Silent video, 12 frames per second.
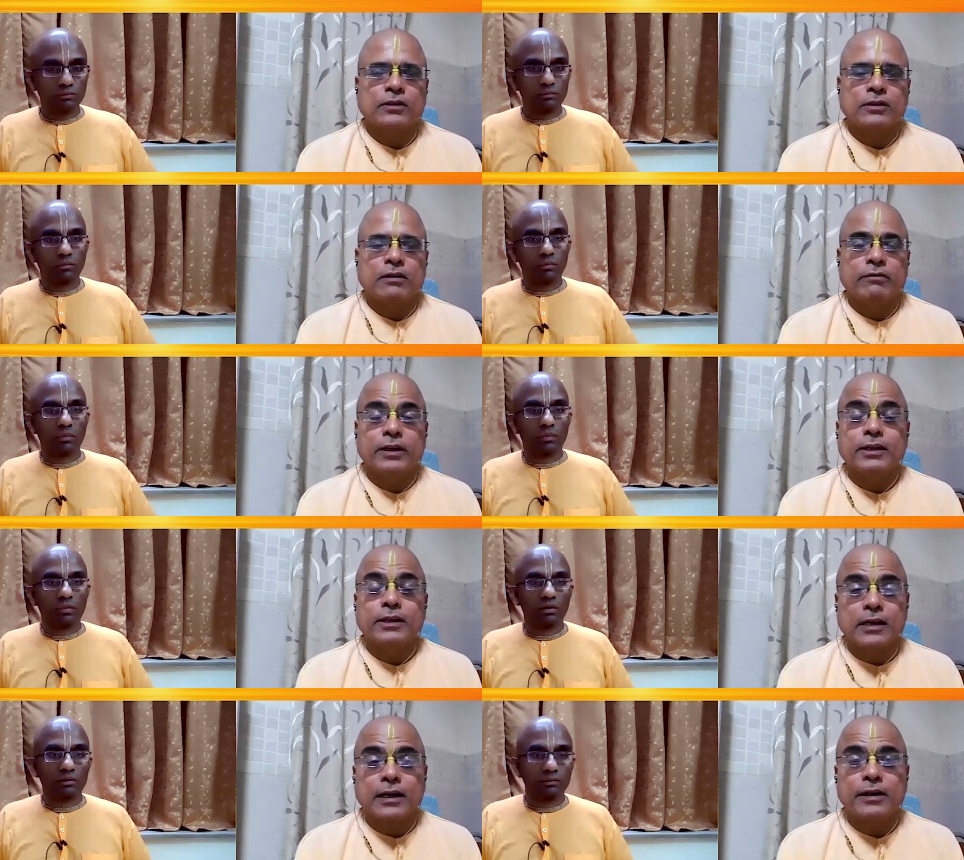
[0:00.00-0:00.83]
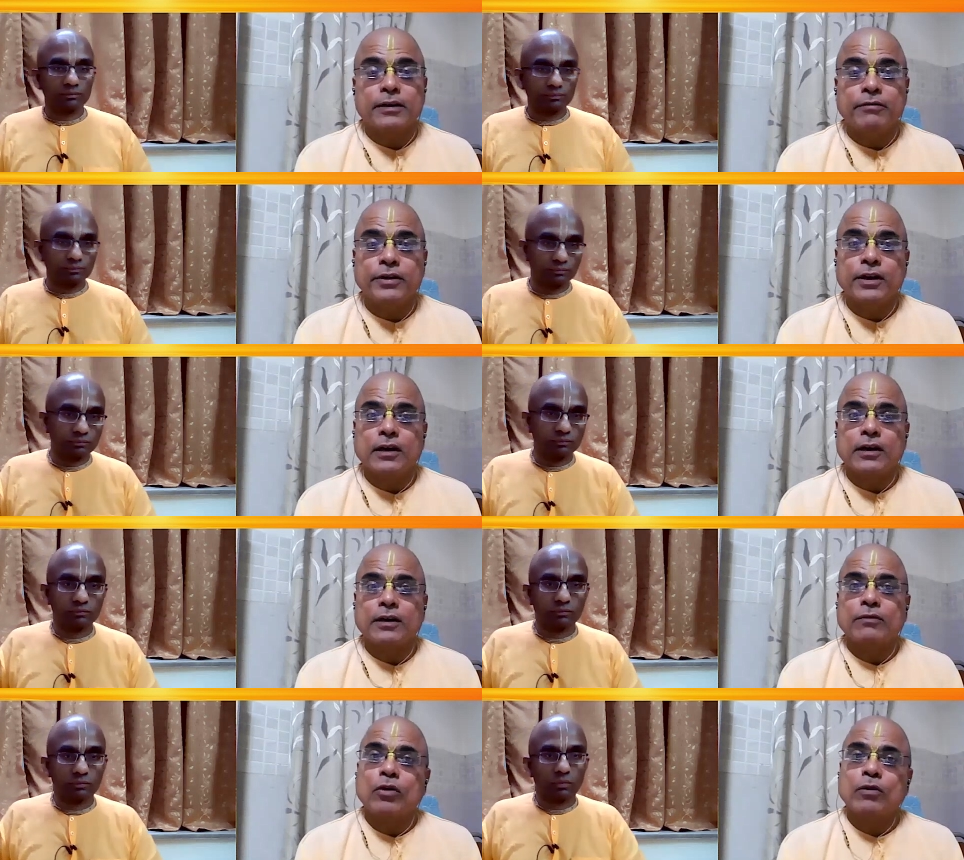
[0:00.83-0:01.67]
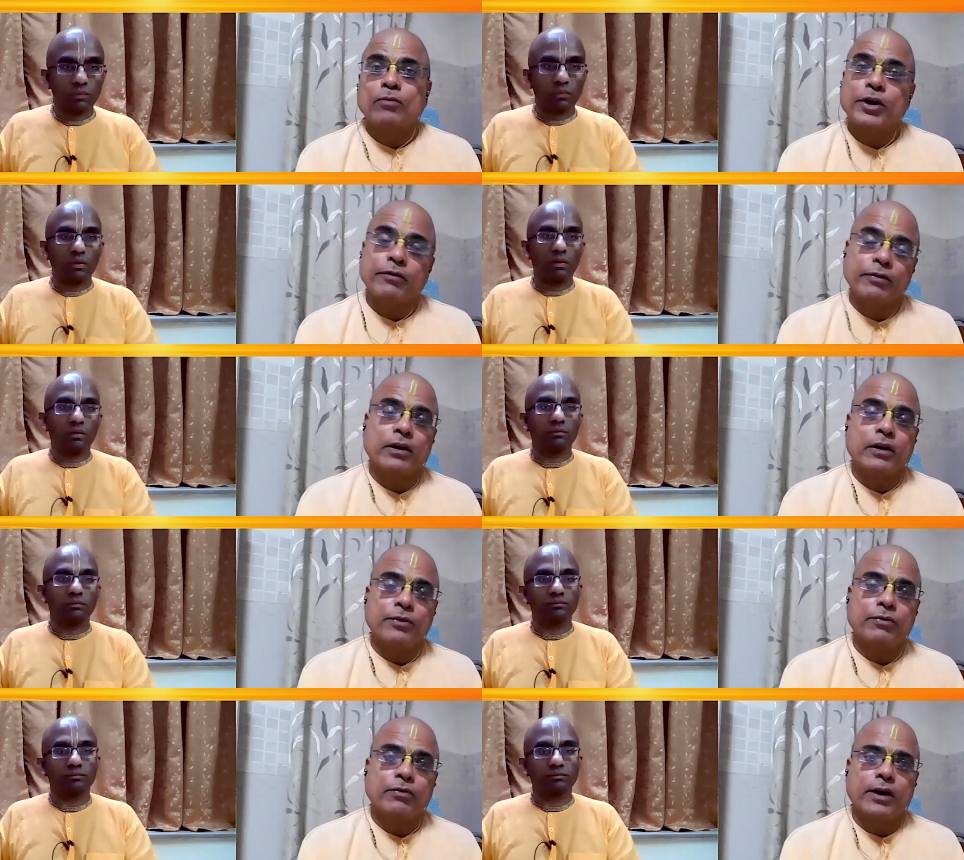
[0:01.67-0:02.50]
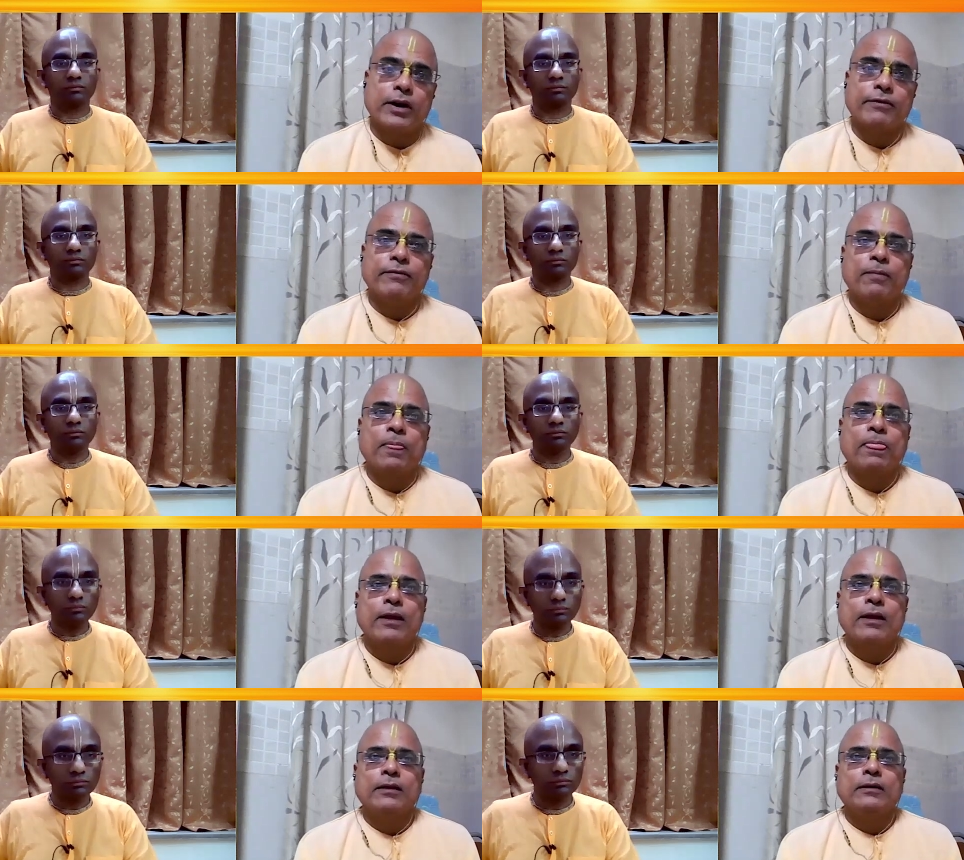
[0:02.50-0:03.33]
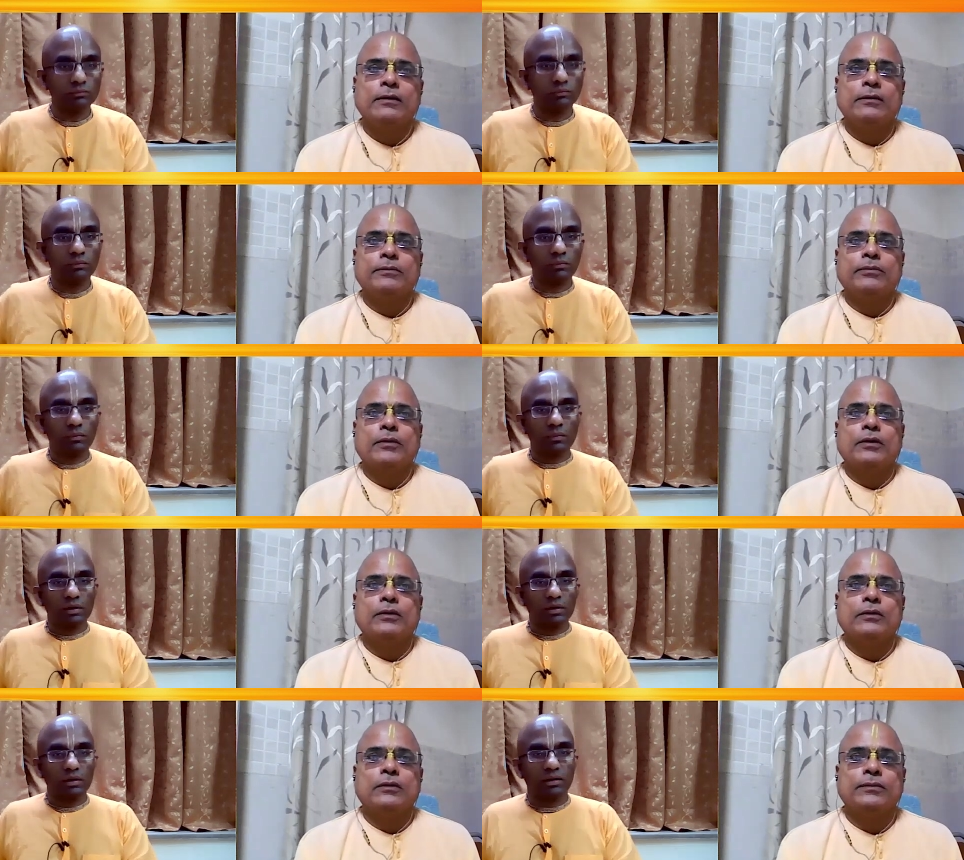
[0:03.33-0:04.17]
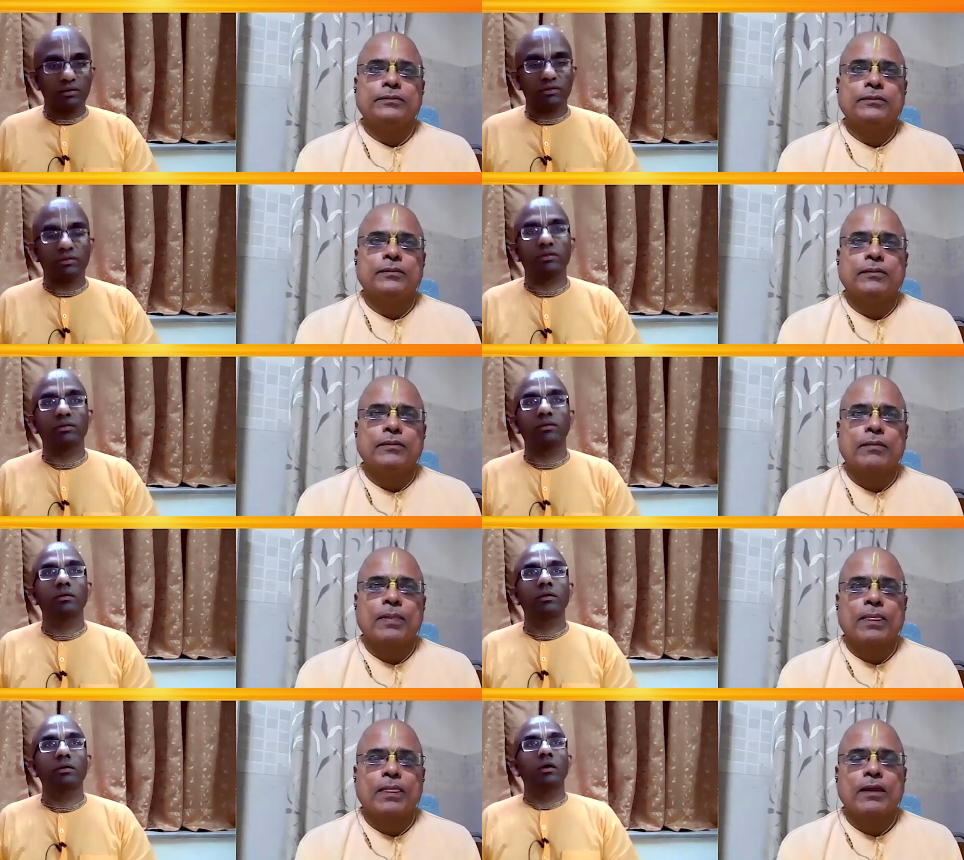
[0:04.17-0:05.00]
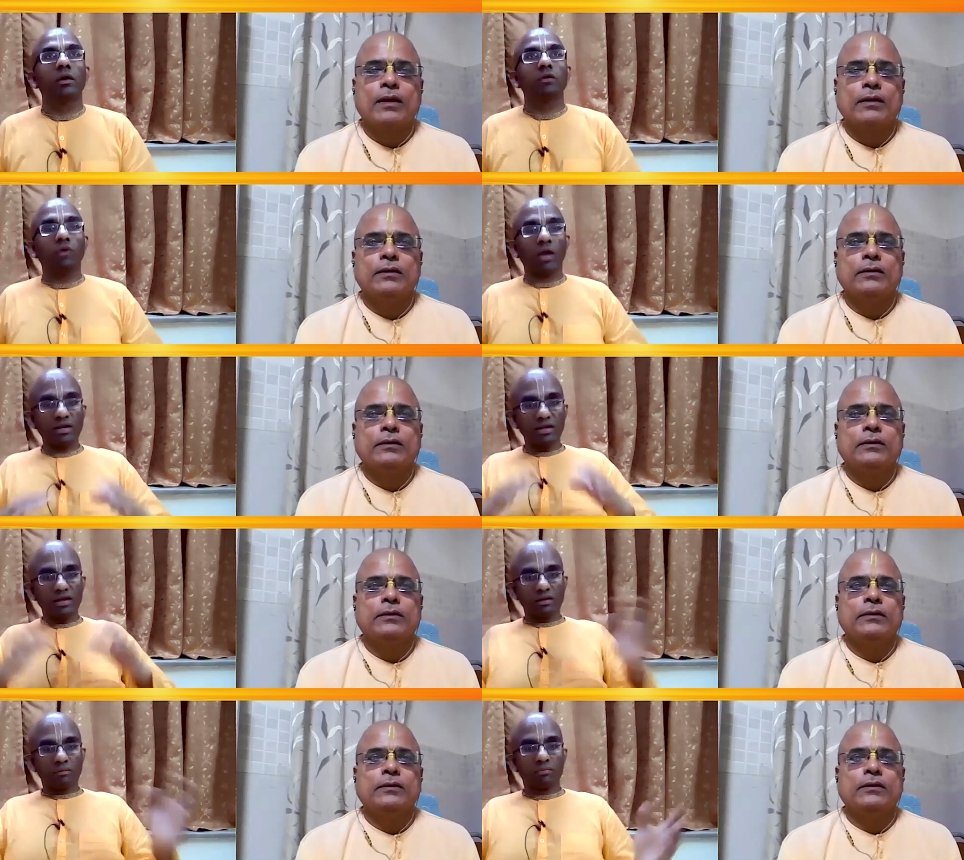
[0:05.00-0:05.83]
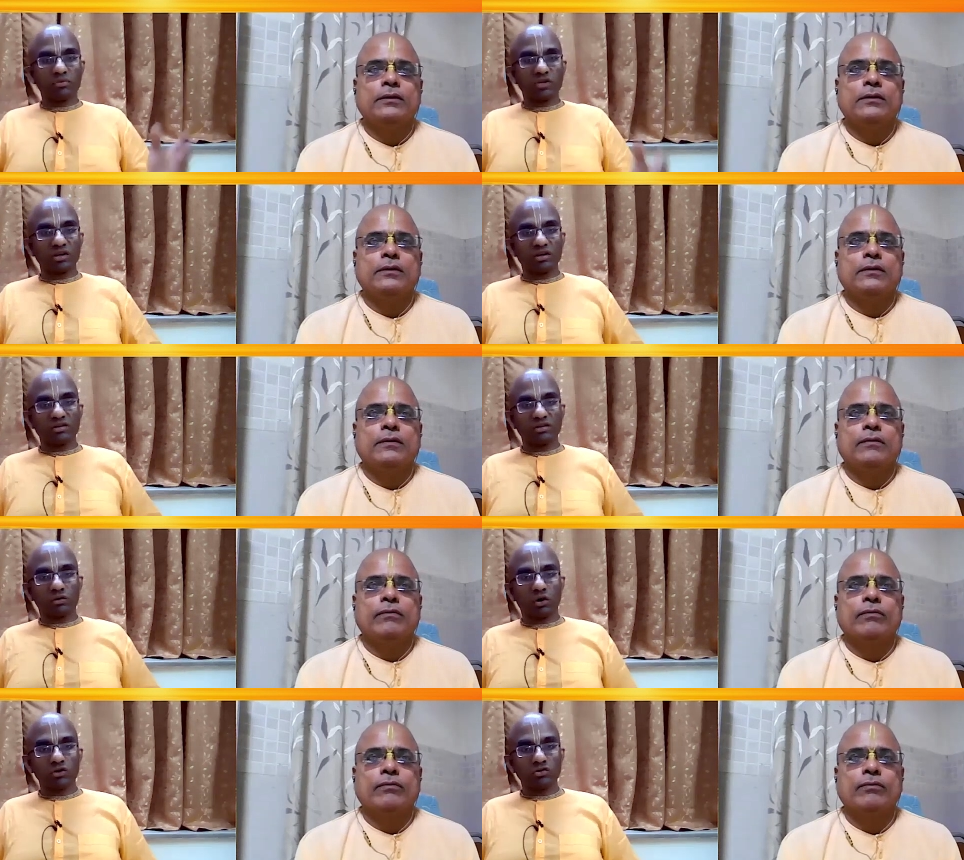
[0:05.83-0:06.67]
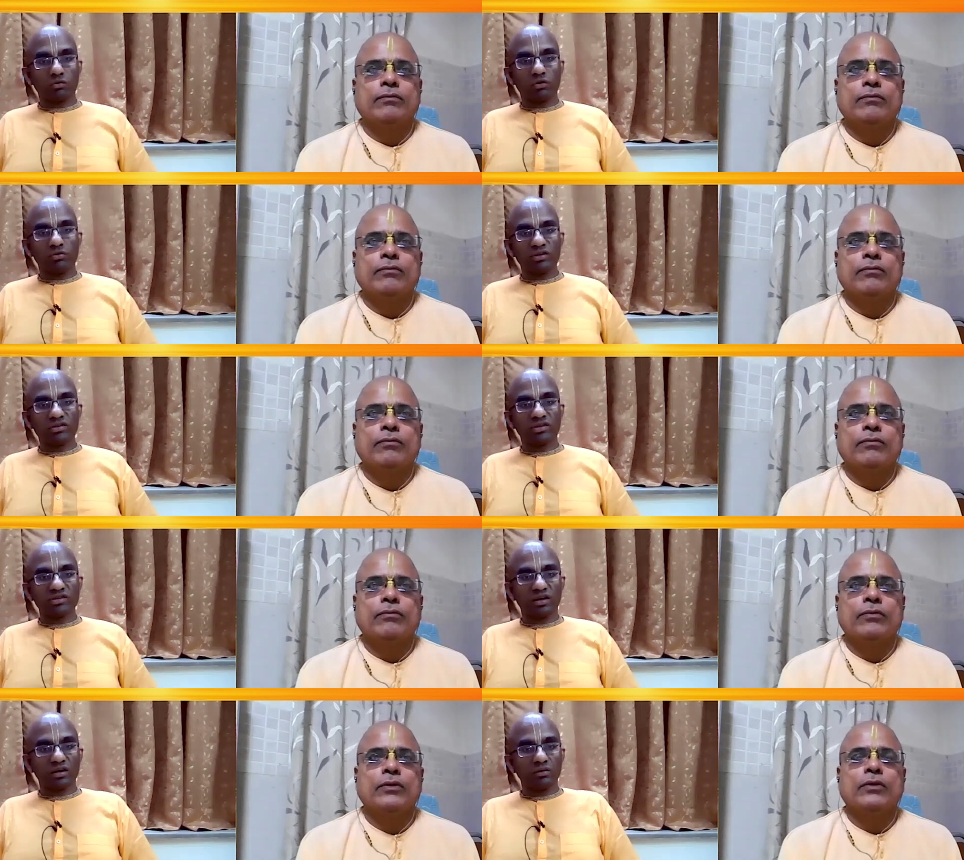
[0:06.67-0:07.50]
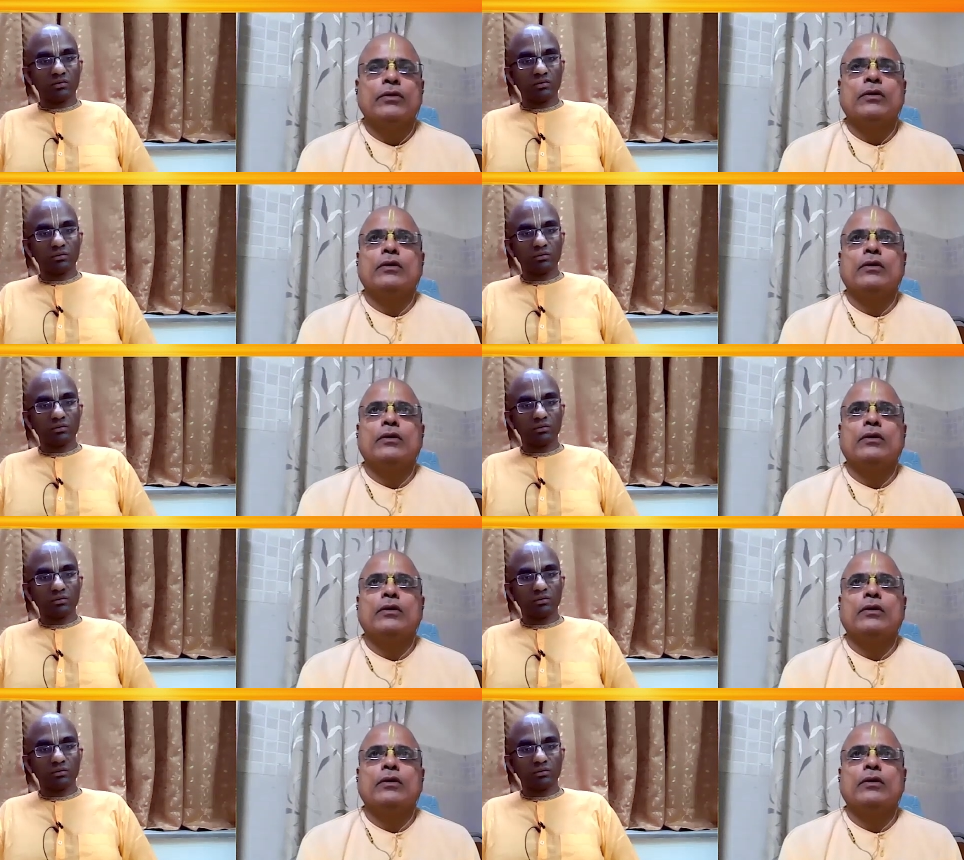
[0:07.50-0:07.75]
Speaker 1: understand where exactly we are and what point we are trying to drive.
Speaker 2: Yes. So, any generic thoughts on what we discussed till now?